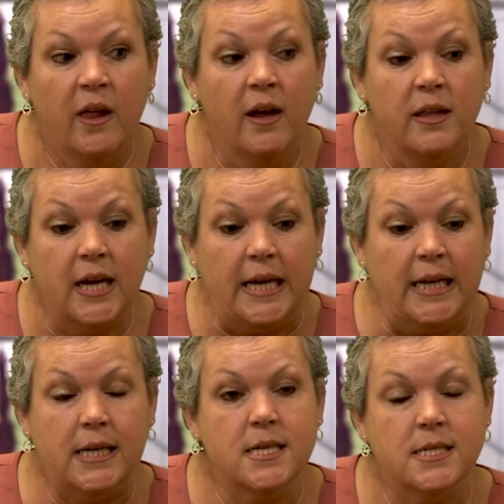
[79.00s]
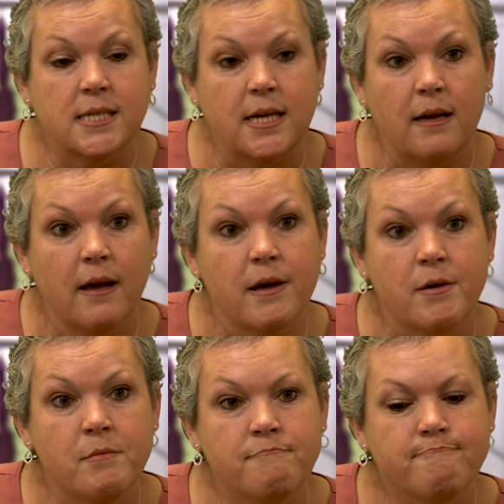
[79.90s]
and that I needed to see
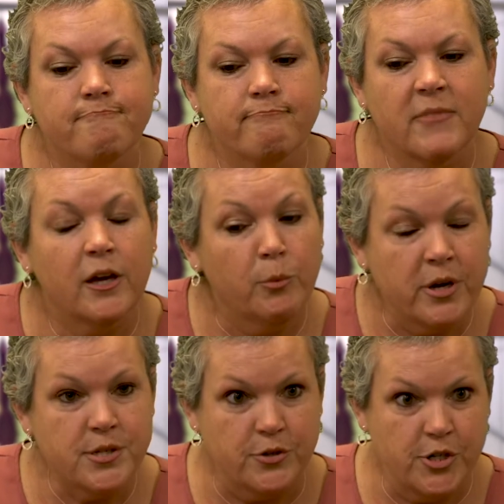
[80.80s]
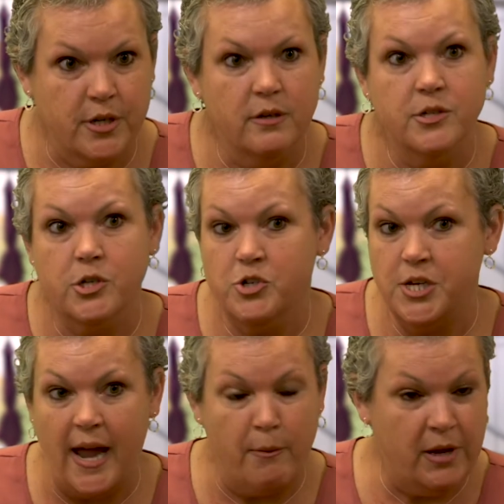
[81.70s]
um, a breast surgeon. So
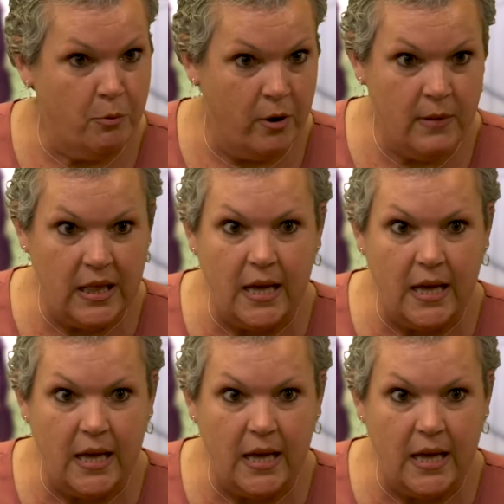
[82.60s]
she got me an appointment